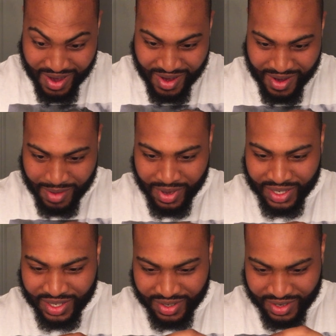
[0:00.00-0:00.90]
Oh,
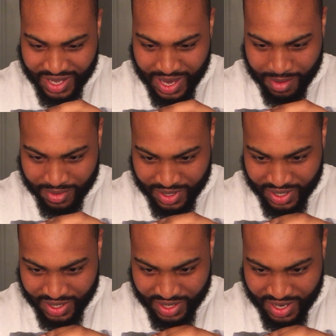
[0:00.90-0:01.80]
I'm actually really happy
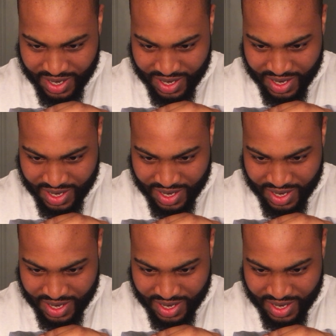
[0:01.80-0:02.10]
with these.